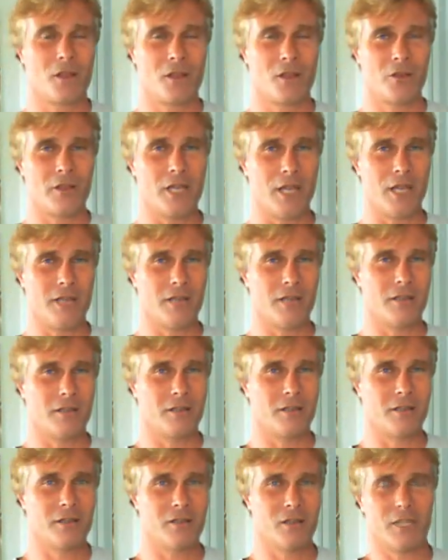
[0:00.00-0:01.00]
Okay,
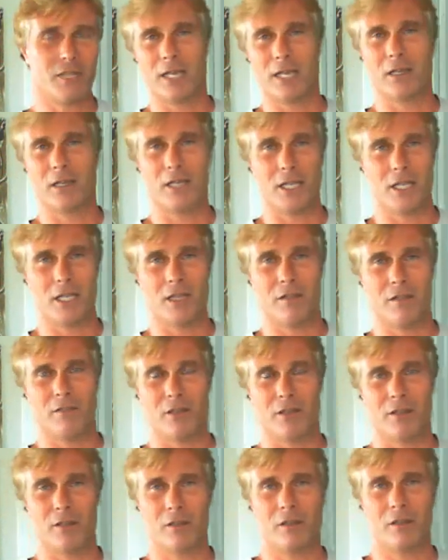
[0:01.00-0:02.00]
you can't leave and
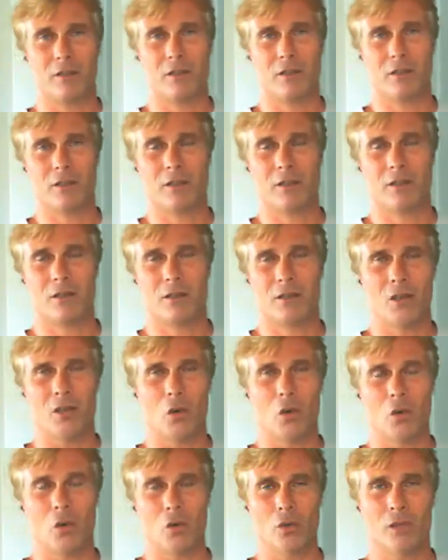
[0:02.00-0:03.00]
go
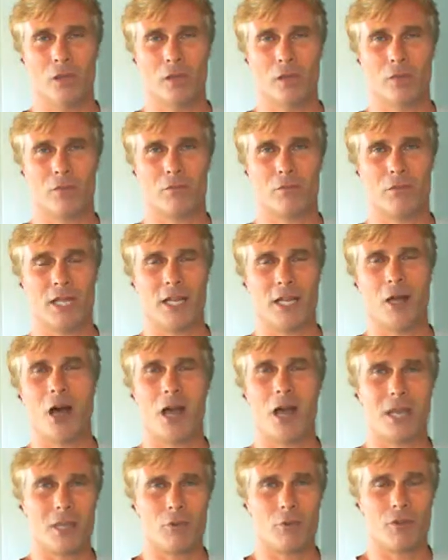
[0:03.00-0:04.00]
play
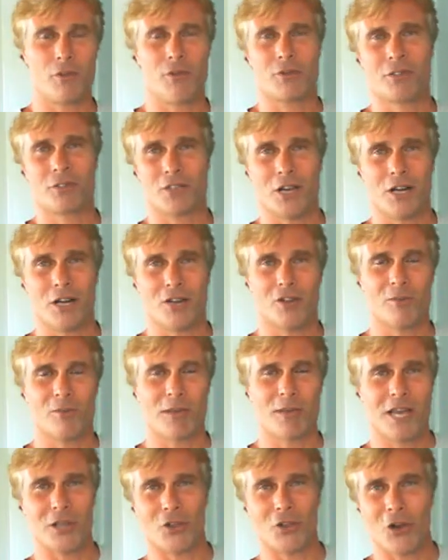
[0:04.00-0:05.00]
hockey with your son in the
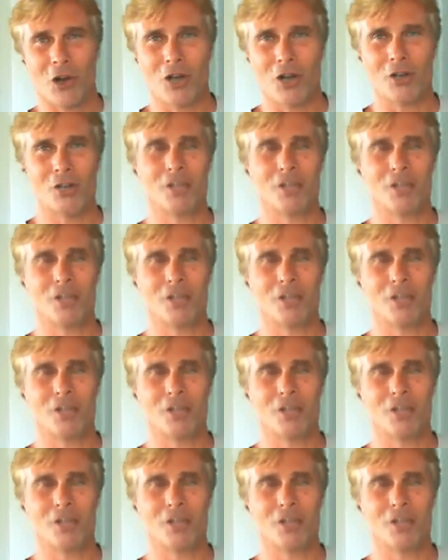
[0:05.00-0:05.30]
backyard.